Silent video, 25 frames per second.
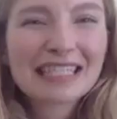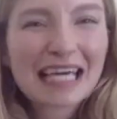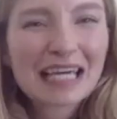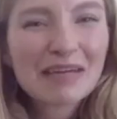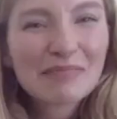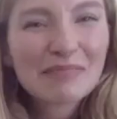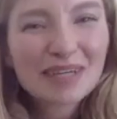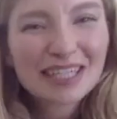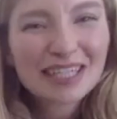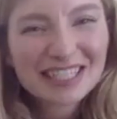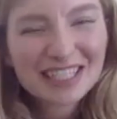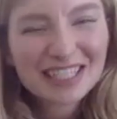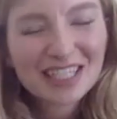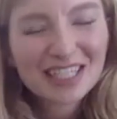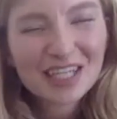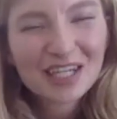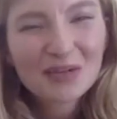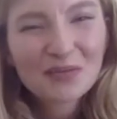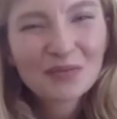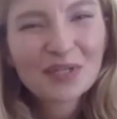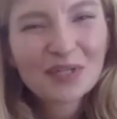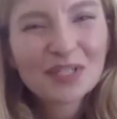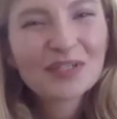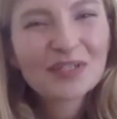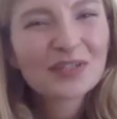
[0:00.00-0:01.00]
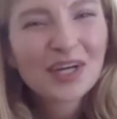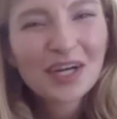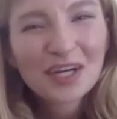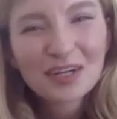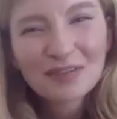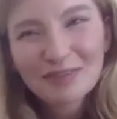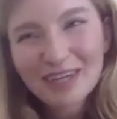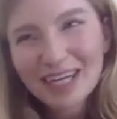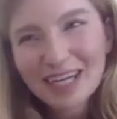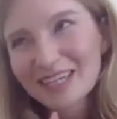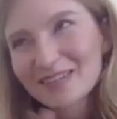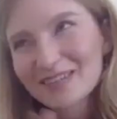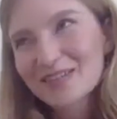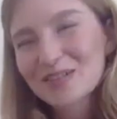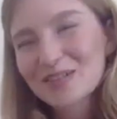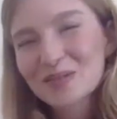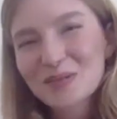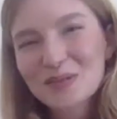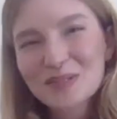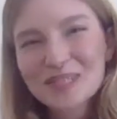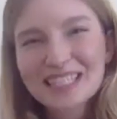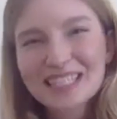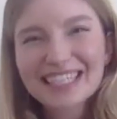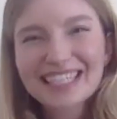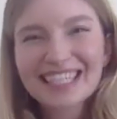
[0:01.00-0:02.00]
tape measure when you're going around
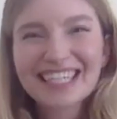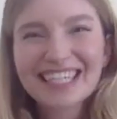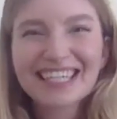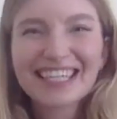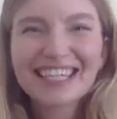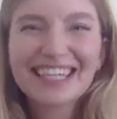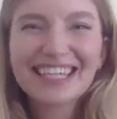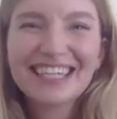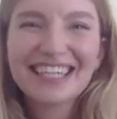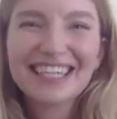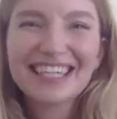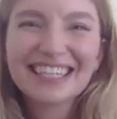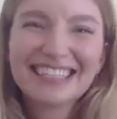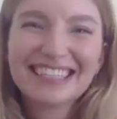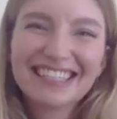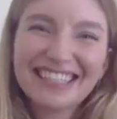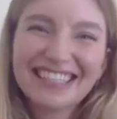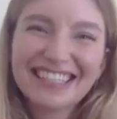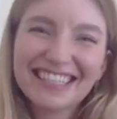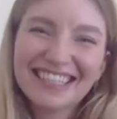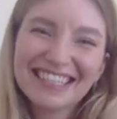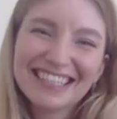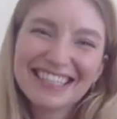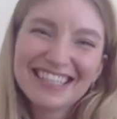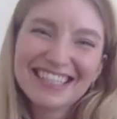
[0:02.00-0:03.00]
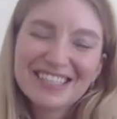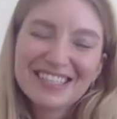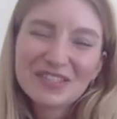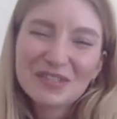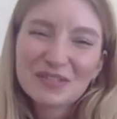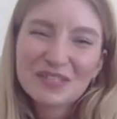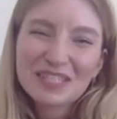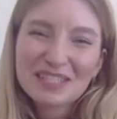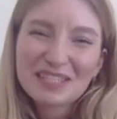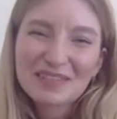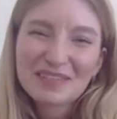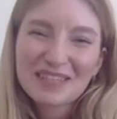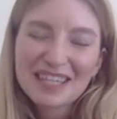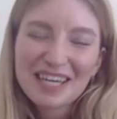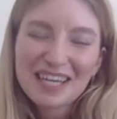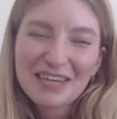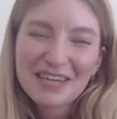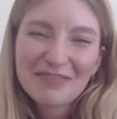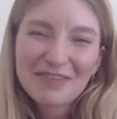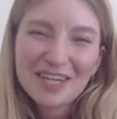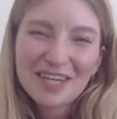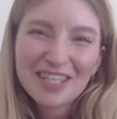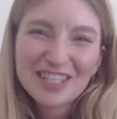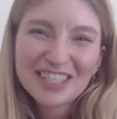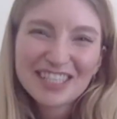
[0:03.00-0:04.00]
sourcing
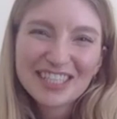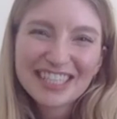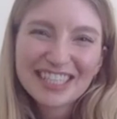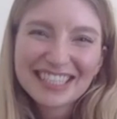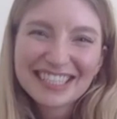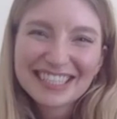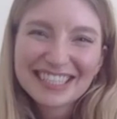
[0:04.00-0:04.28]
furniture.